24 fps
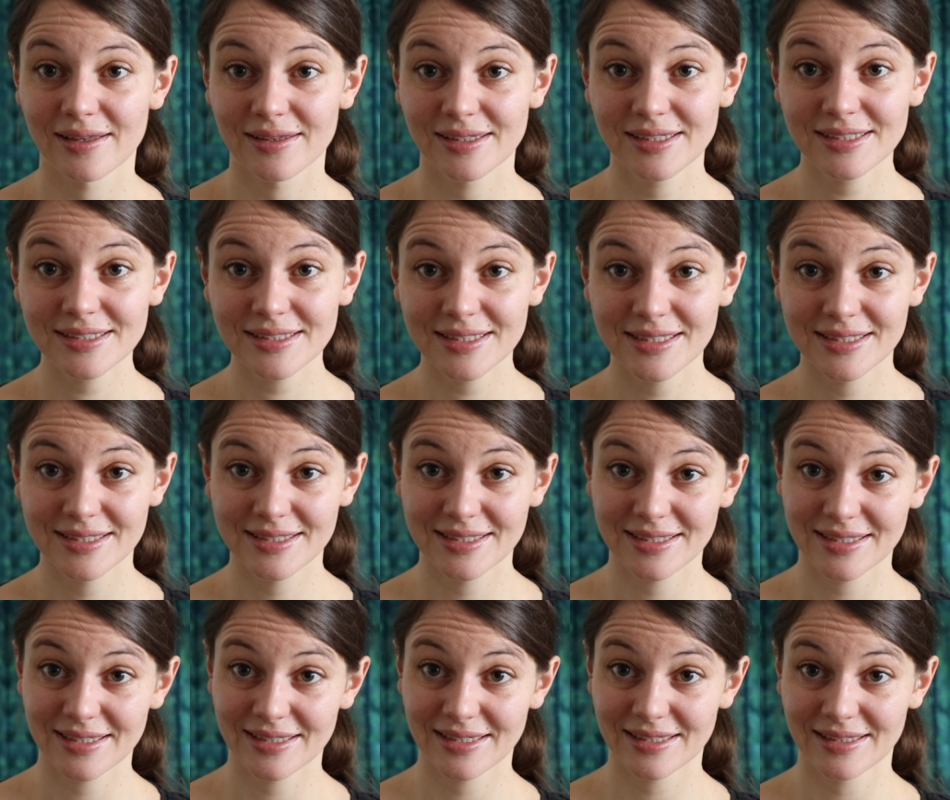this
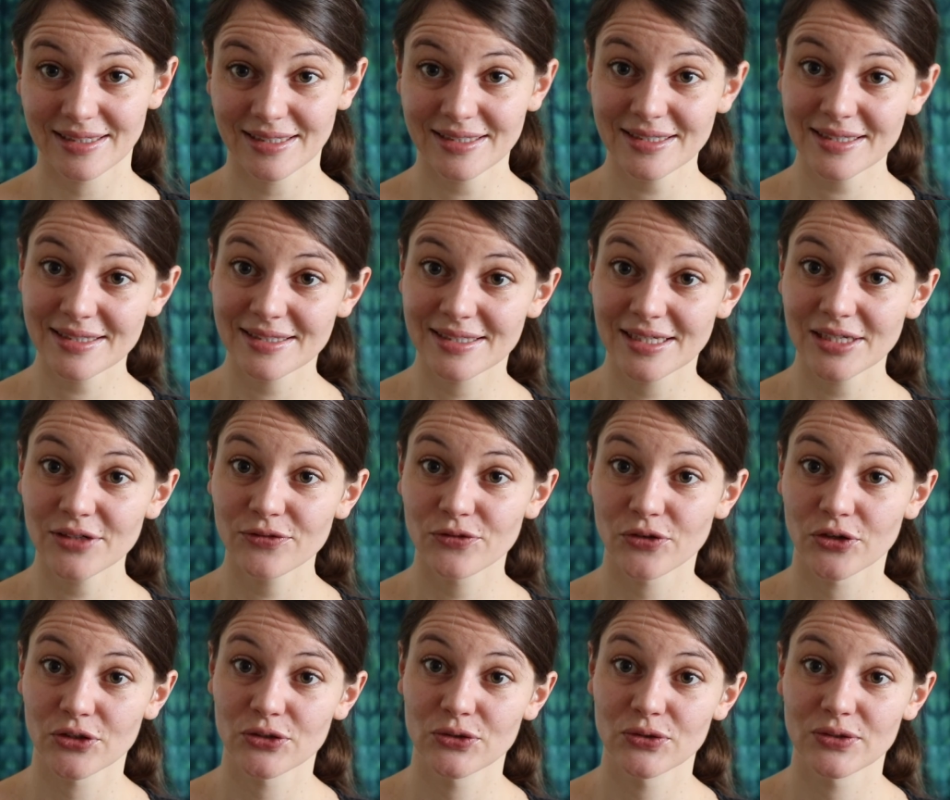is it
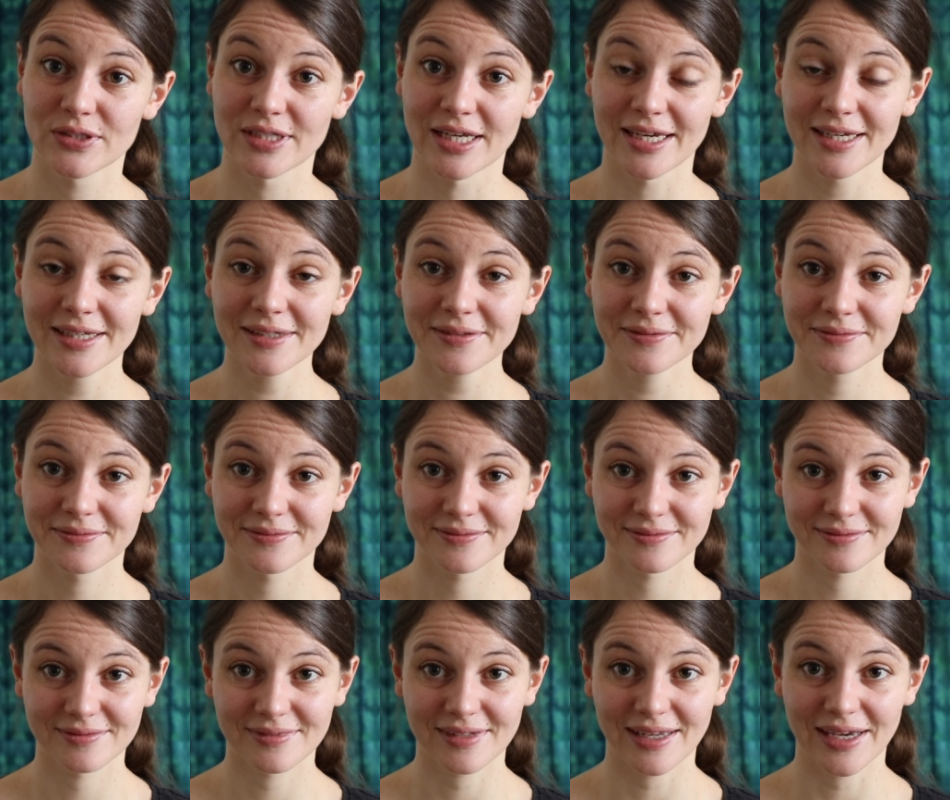for today.
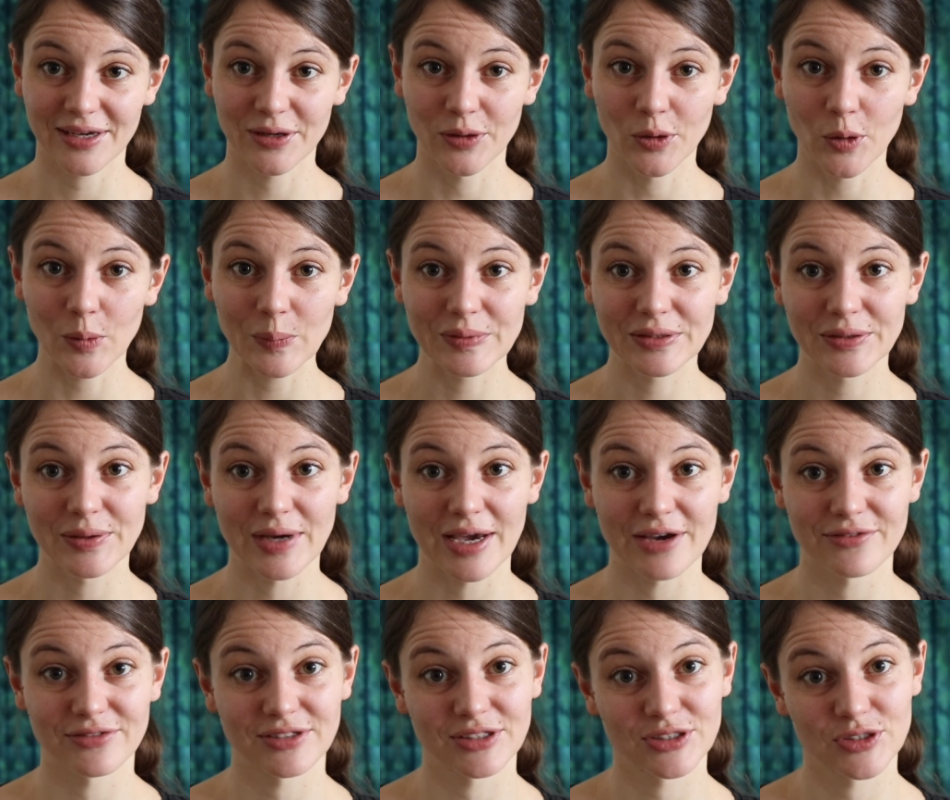I hope you
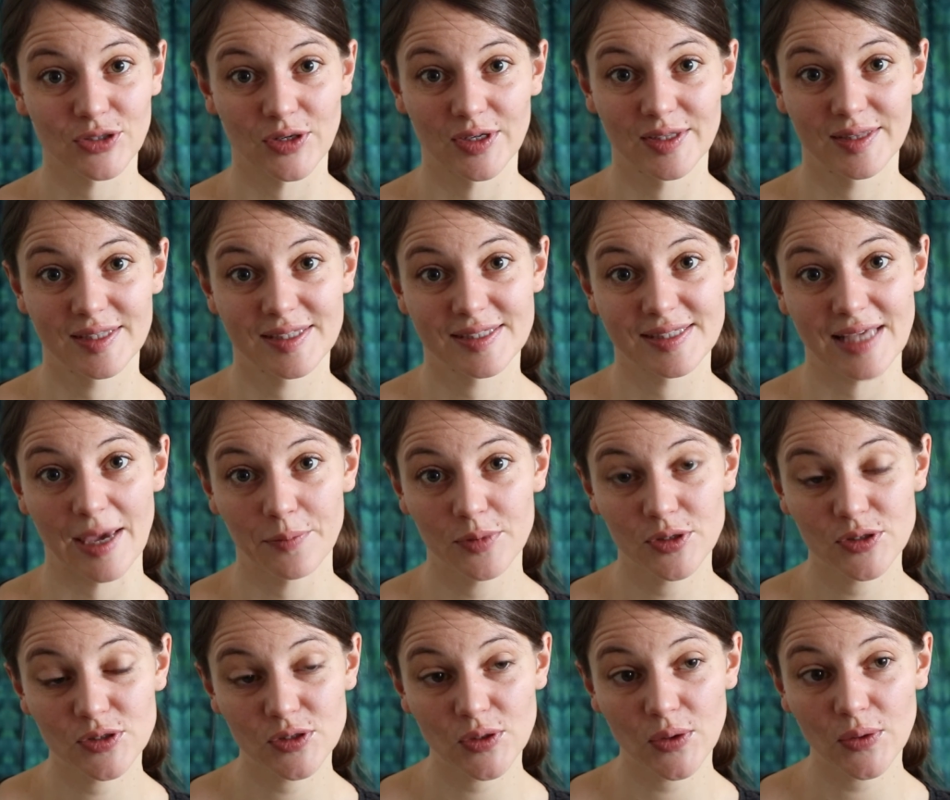have enjoyed this
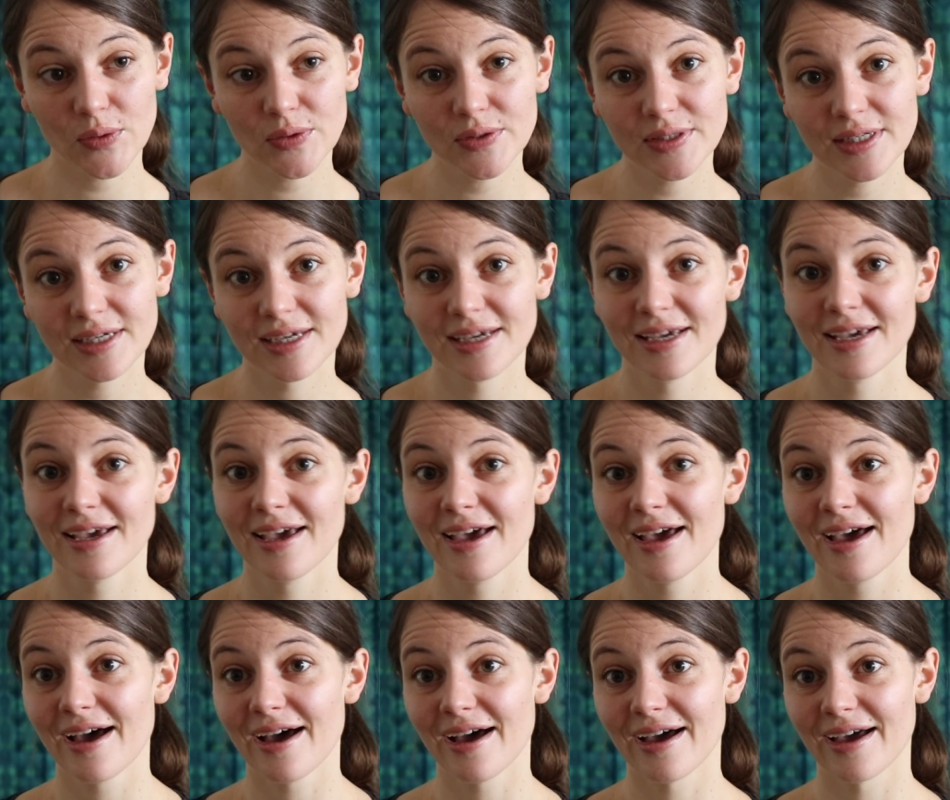episode,
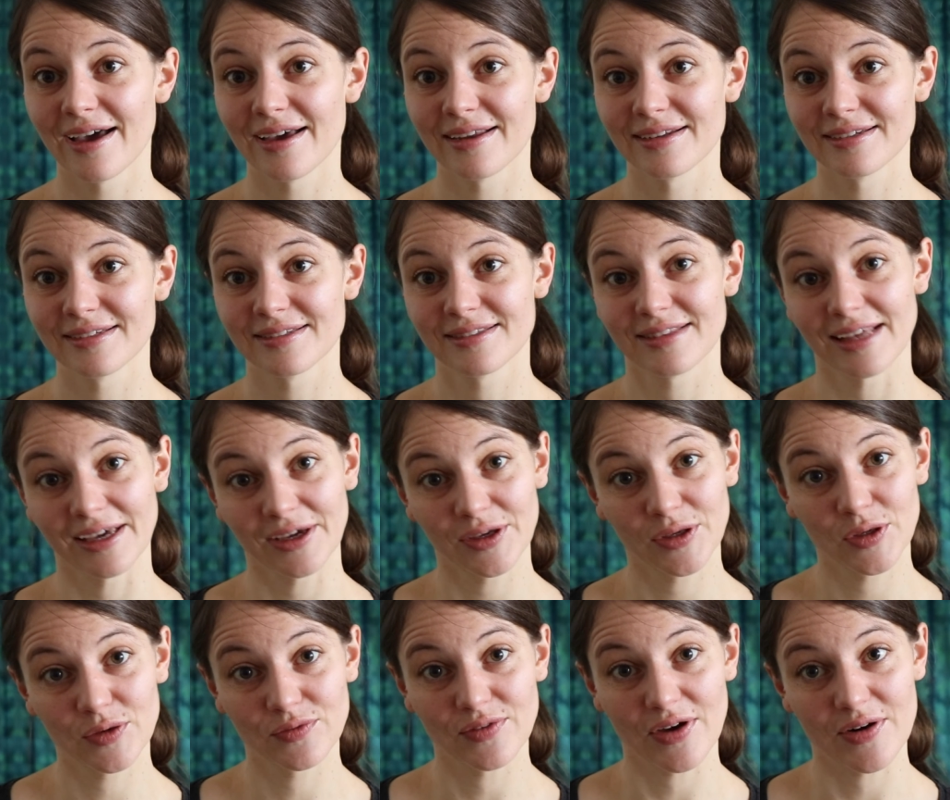and
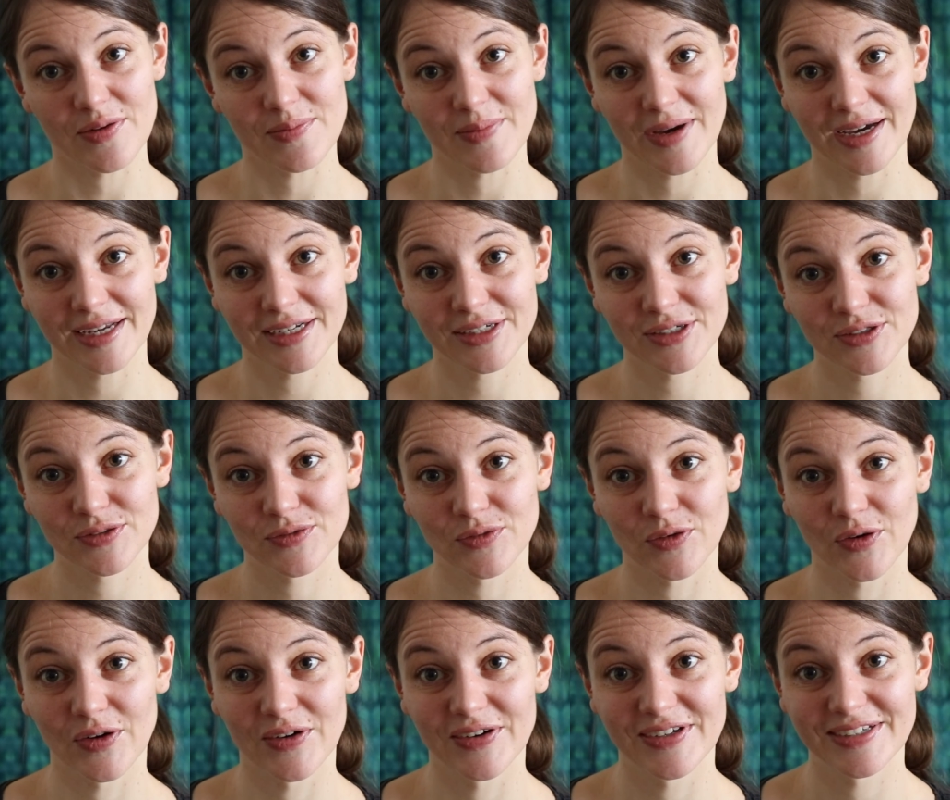thank you very much
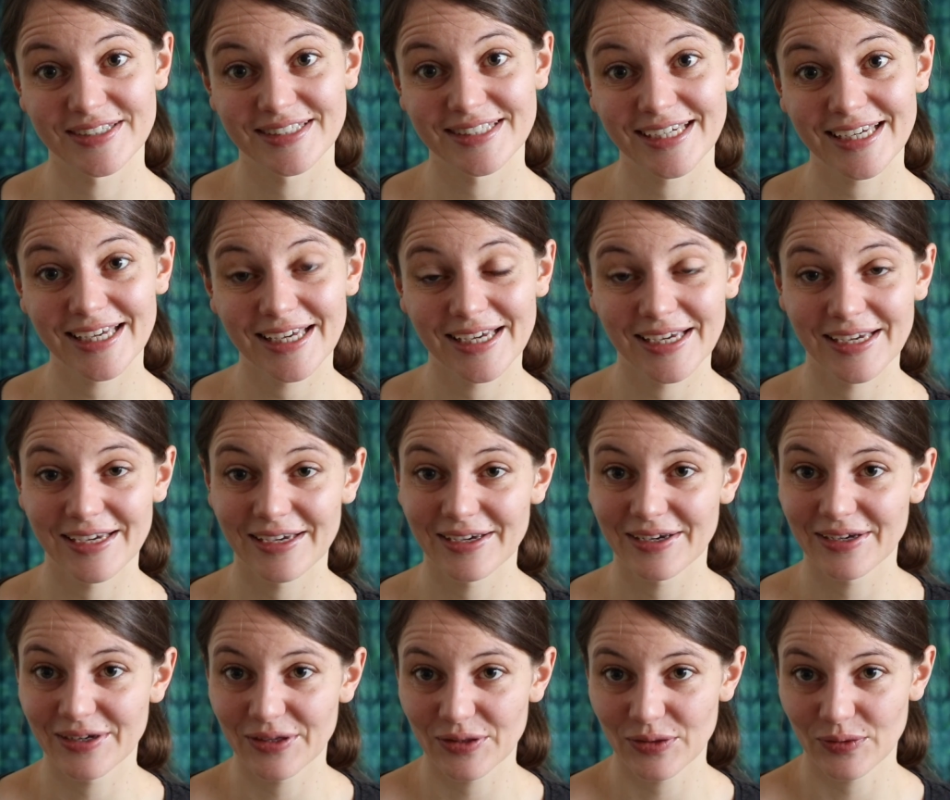for
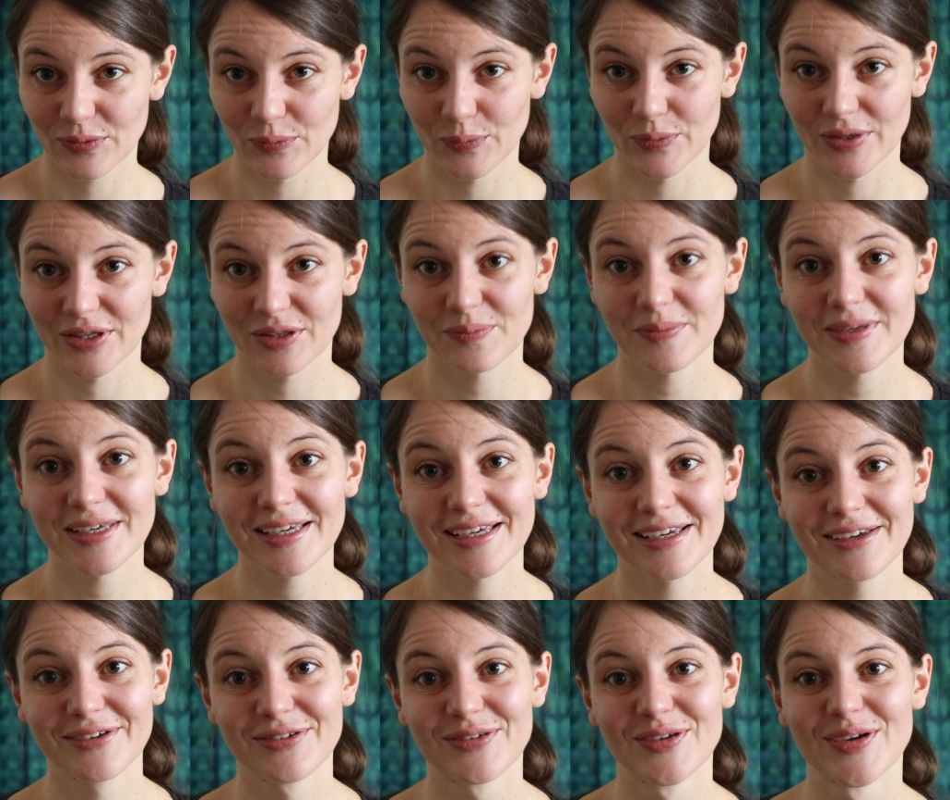sticking with
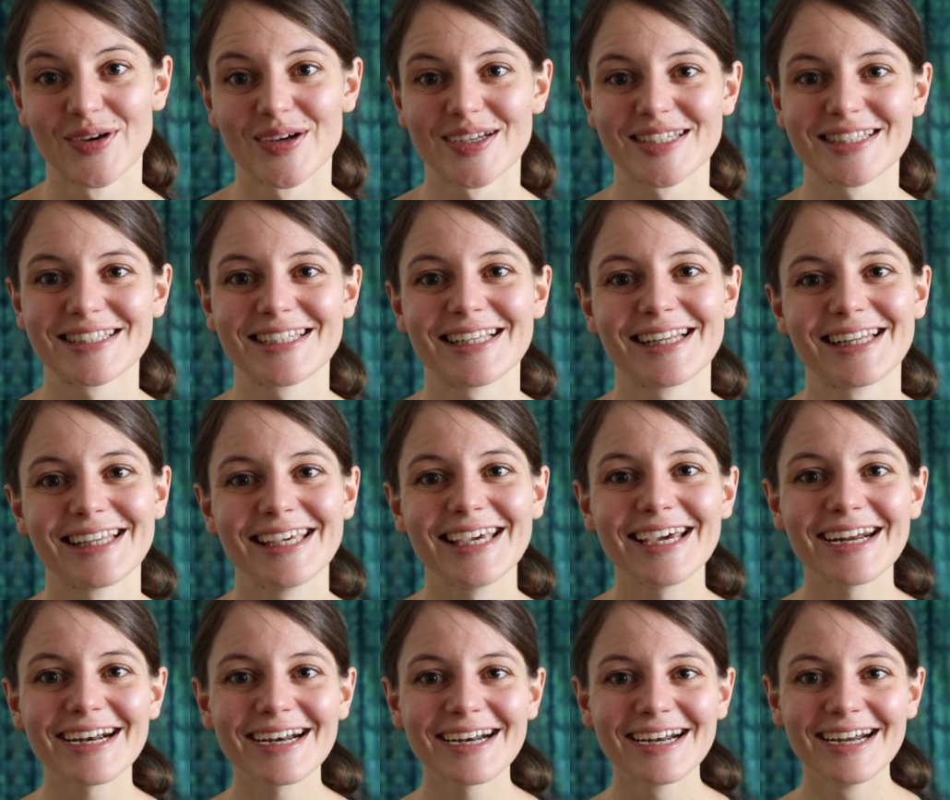me if you're still
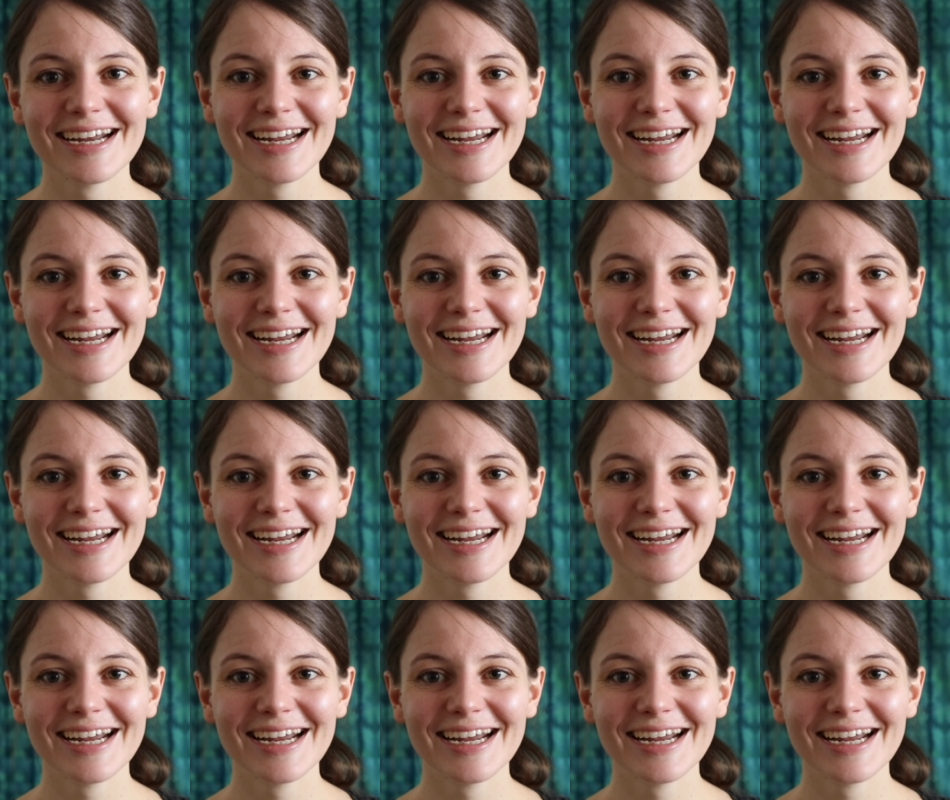here.